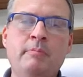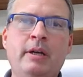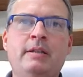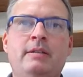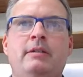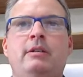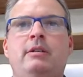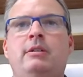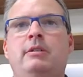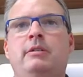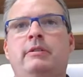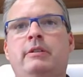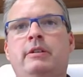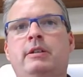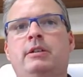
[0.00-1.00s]
but
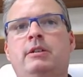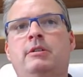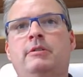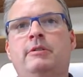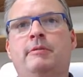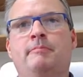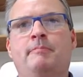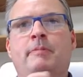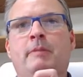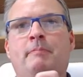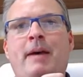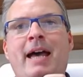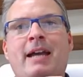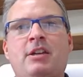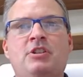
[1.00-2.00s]
the
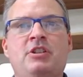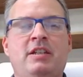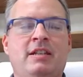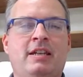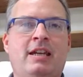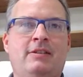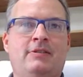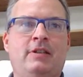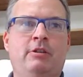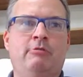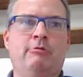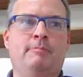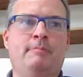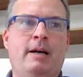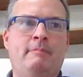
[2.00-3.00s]
packaging can't say
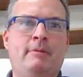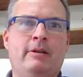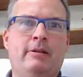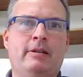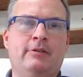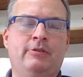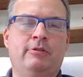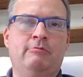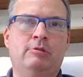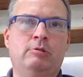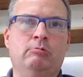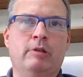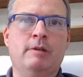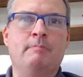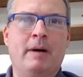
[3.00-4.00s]
the word Pop It, and so
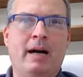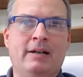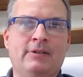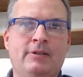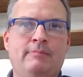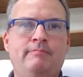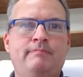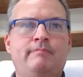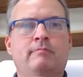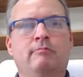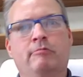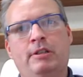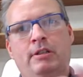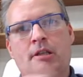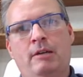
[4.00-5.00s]
we'll rebox them,
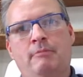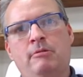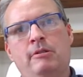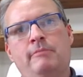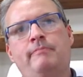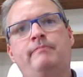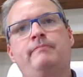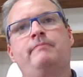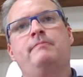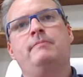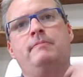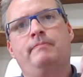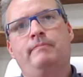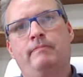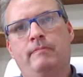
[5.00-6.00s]
relabel them,
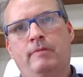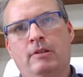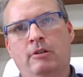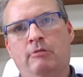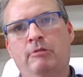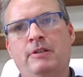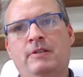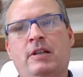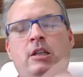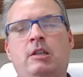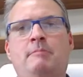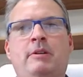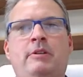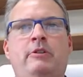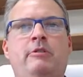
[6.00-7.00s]
they'll
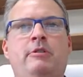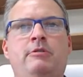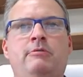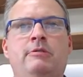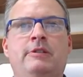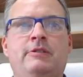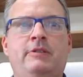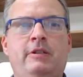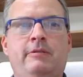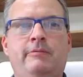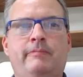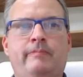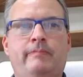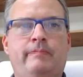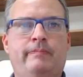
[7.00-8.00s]
resell them under a new listing.